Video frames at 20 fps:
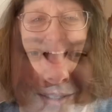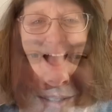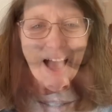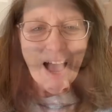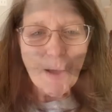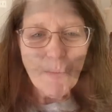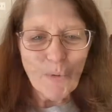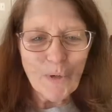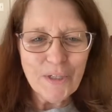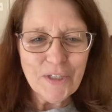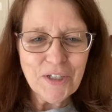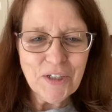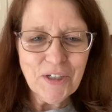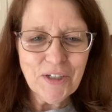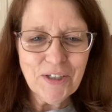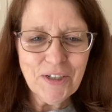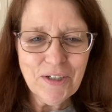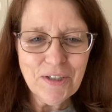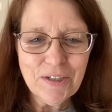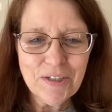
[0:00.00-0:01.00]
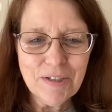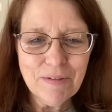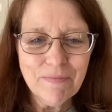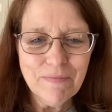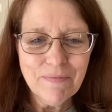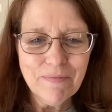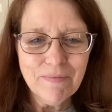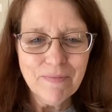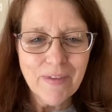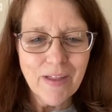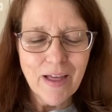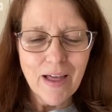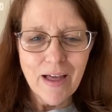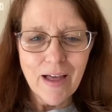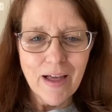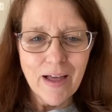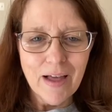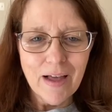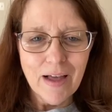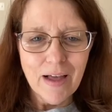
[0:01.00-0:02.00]
Hi, boys and girls.
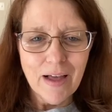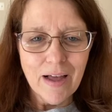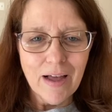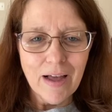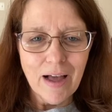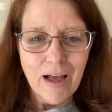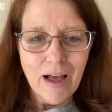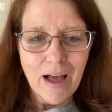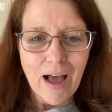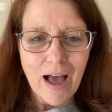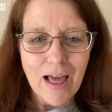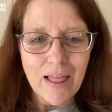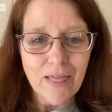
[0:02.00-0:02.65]
I